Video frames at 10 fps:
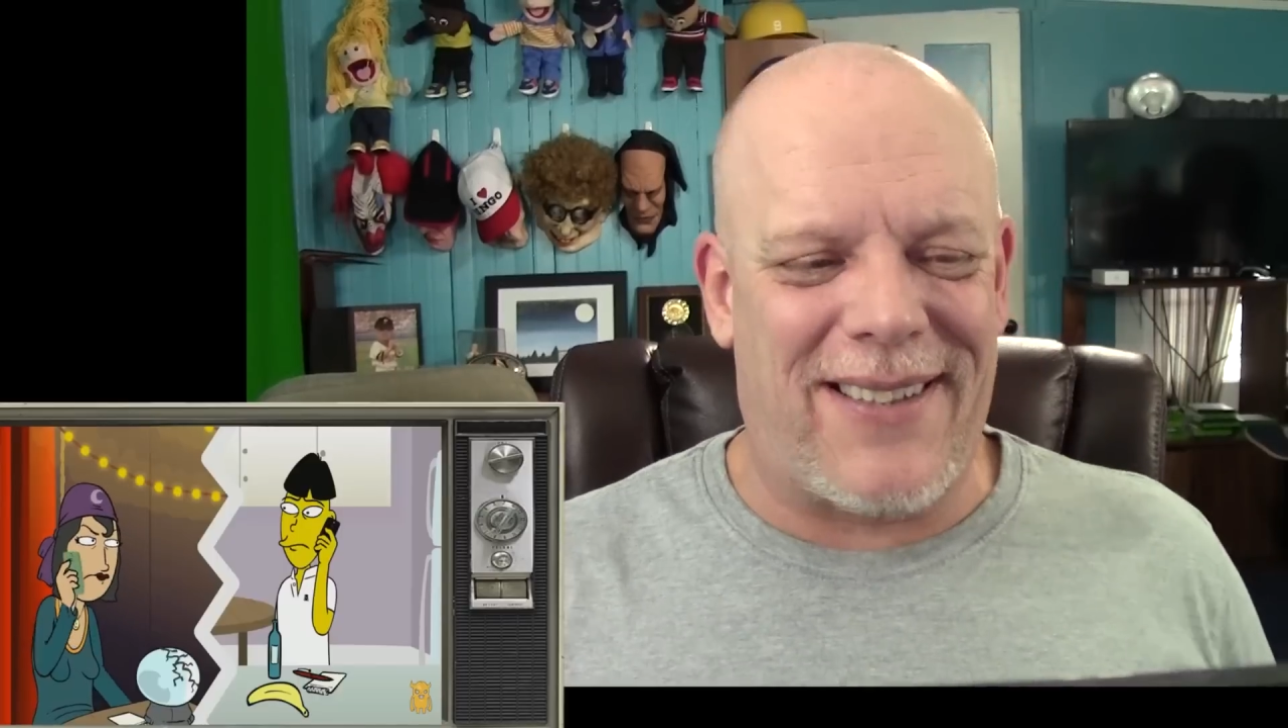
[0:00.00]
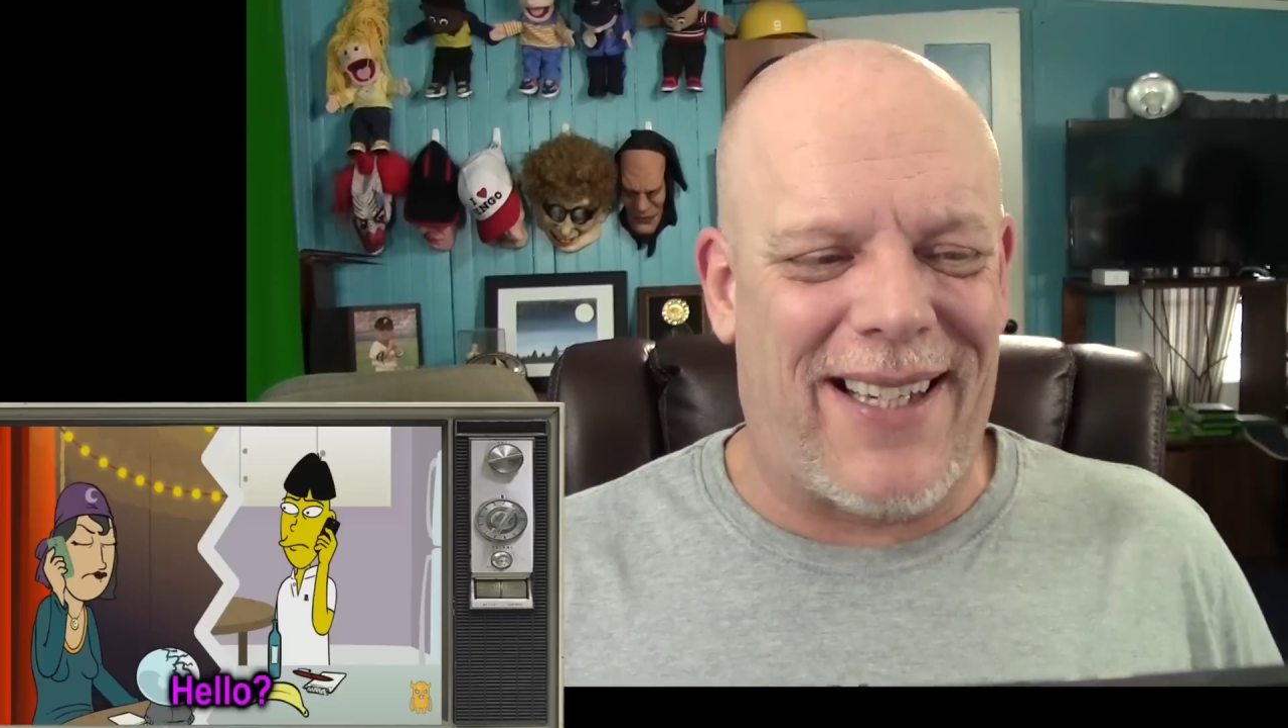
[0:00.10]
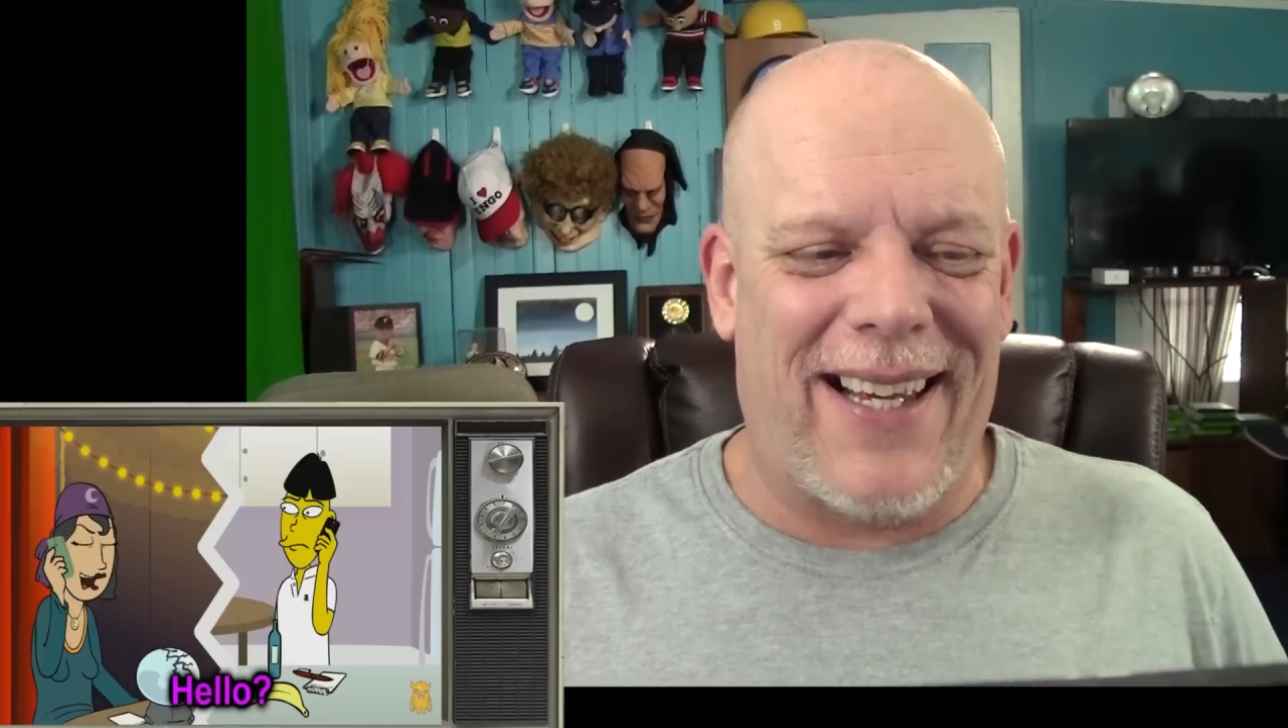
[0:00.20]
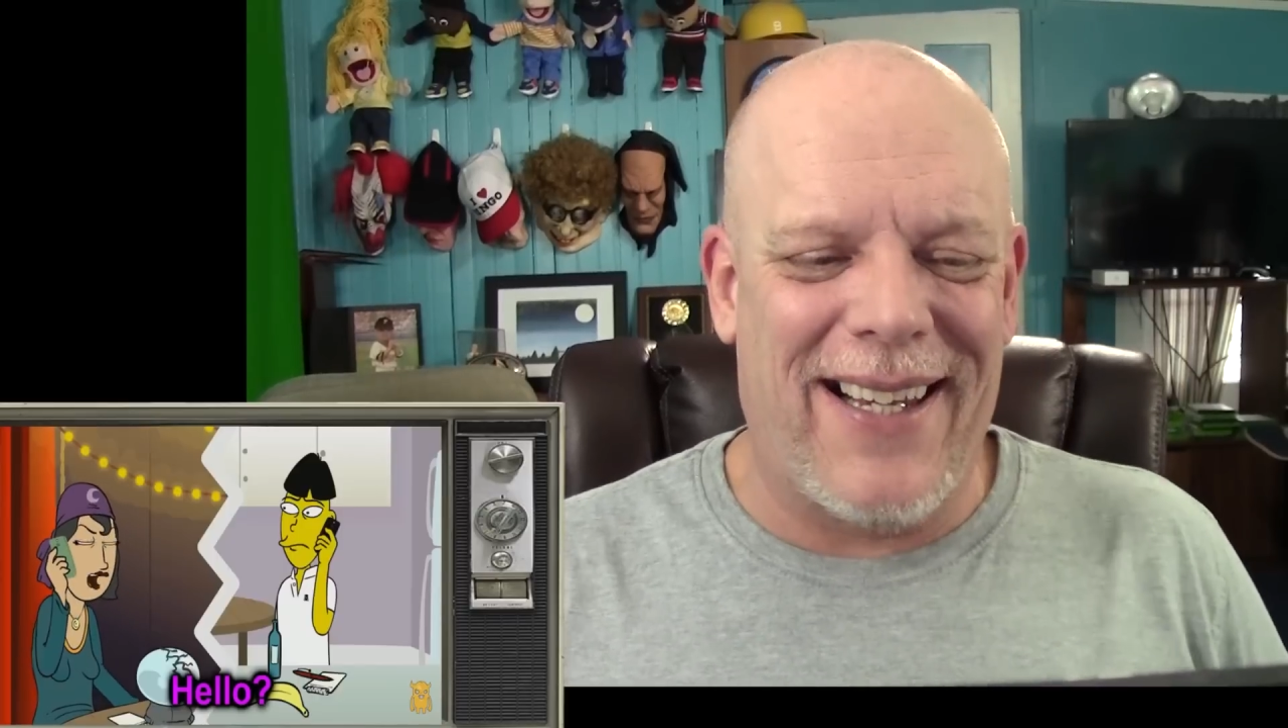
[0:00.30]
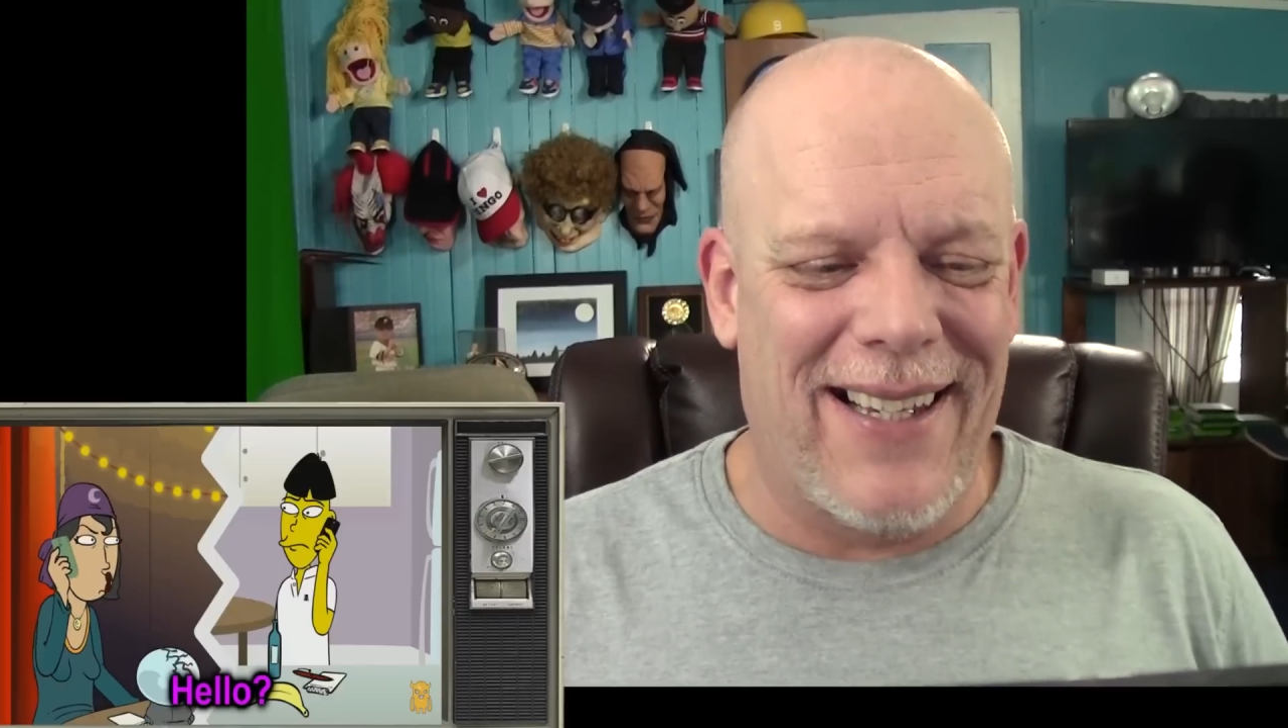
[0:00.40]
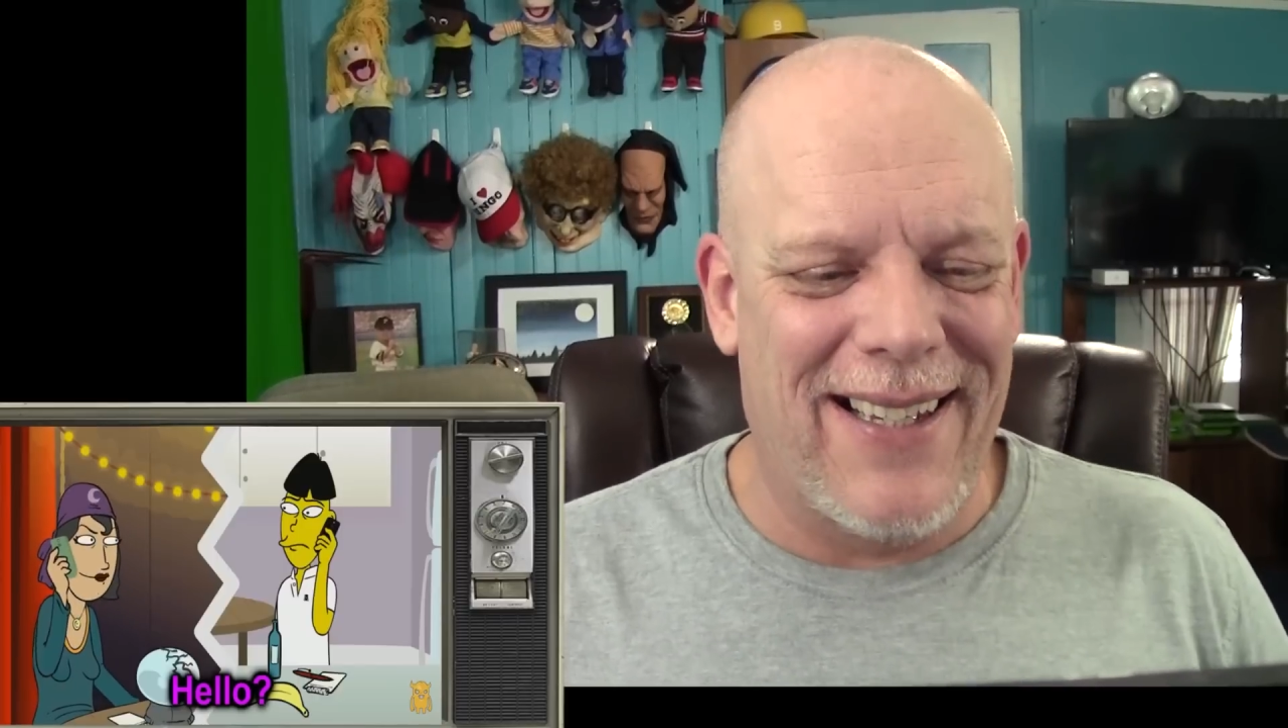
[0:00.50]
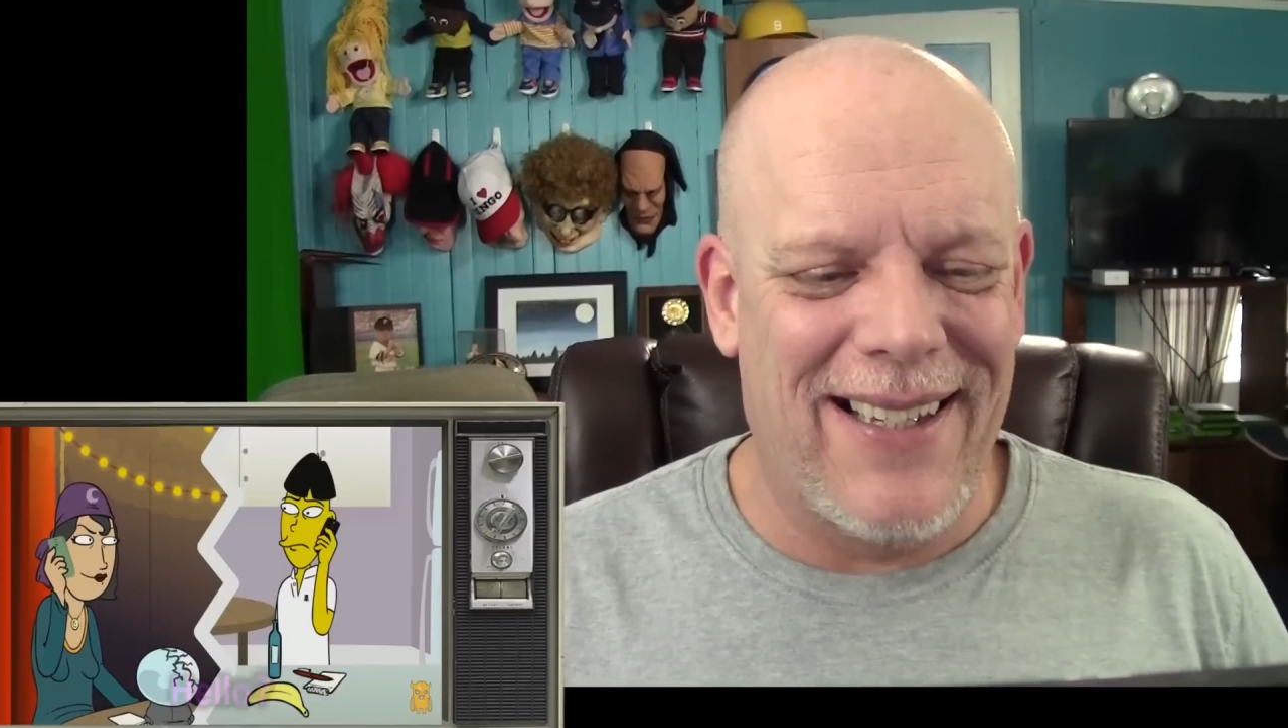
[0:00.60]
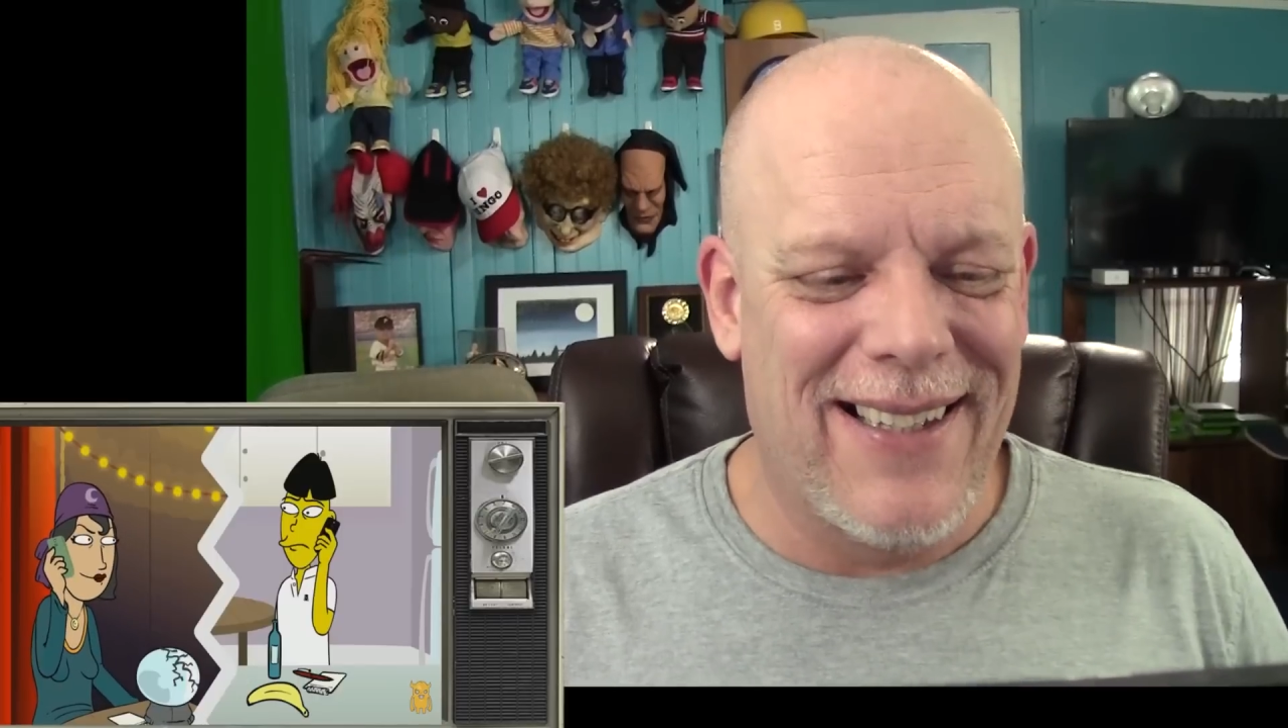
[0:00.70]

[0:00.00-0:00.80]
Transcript: say. Hello.